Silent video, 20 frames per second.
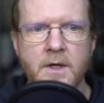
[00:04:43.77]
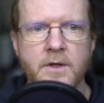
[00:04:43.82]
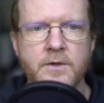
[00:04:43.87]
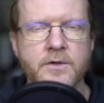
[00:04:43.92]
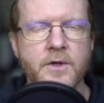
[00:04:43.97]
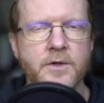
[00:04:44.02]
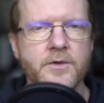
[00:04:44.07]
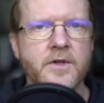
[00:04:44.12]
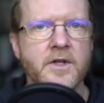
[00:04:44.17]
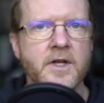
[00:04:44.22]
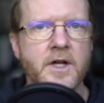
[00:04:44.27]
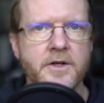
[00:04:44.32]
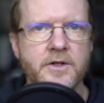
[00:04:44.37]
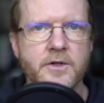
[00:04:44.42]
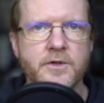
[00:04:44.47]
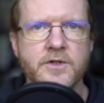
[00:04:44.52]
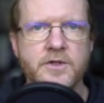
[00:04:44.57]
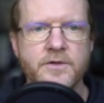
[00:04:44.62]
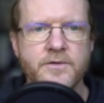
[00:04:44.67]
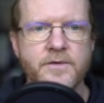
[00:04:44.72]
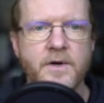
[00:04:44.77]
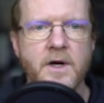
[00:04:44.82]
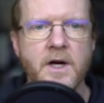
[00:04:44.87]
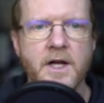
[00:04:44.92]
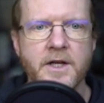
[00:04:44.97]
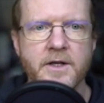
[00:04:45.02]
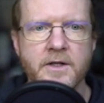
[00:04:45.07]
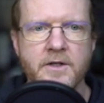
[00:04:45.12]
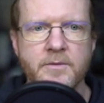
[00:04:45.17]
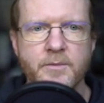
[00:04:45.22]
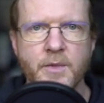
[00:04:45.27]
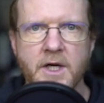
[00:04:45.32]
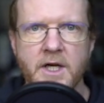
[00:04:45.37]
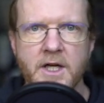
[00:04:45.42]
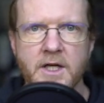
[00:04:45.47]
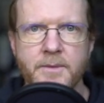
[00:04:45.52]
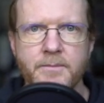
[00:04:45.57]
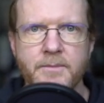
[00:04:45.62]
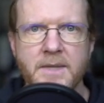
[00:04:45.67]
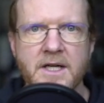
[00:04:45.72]
Note that I don't define it by
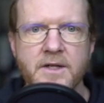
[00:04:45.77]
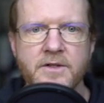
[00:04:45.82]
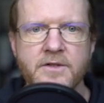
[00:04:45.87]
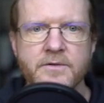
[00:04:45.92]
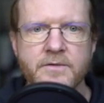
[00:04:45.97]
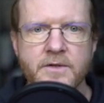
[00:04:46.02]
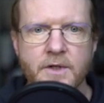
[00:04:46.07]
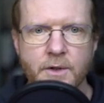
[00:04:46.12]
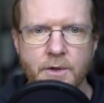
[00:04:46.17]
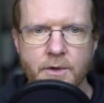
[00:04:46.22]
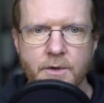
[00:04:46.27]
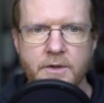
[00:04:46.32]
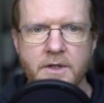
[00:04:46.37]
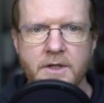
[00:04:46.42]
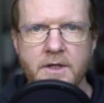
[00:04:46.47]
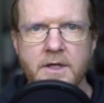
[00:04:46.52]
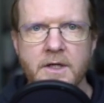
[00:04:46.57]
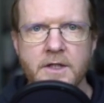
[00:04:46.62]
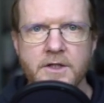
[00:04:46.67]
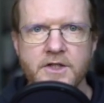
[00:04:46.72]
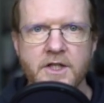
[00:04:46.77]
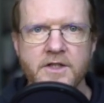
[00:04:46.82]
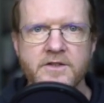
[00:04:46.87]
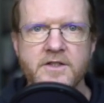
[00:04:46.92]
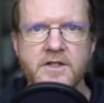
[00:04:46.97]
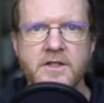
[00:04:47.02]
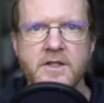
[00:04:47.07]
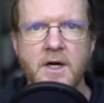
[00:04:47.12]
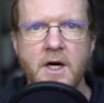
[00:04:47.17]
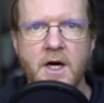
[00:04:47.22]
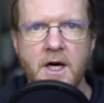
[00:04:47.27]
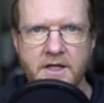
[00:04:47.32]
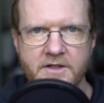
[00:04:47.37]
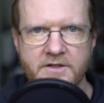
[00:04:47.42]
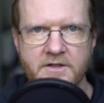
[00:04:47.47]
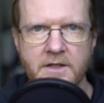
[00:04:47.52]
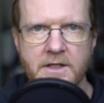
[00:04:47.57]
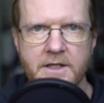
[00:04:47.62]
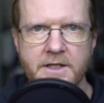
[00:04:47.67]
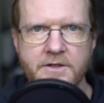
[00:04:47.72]
an amount of code, just an
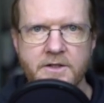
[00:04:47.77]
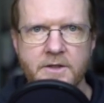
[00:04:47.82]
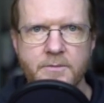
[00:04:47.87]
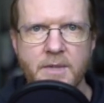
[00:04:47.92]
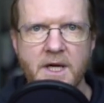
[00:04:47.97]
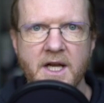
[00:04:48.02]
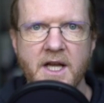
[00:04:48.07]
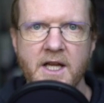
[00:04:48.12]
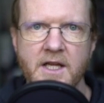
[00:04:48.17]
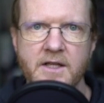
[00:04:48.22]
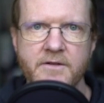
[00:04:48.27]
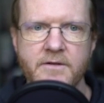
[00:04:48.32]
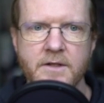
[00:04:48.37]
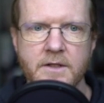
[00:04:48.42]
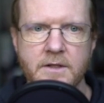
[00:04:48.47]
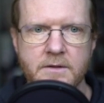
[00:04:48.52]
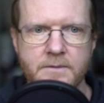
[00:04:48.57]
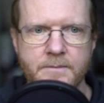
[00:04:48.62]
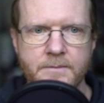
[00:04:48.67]
isolated behavior.